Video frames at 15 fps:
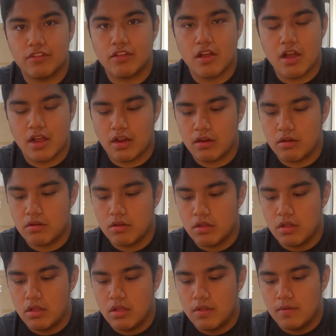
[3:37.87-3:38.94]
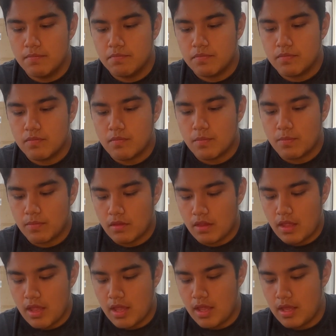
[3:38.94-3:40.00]
car,
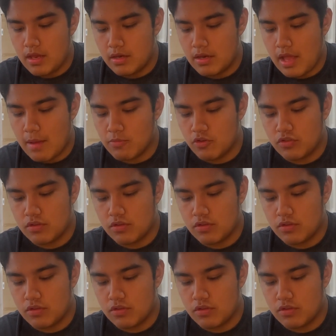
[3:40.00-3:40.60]
and I'm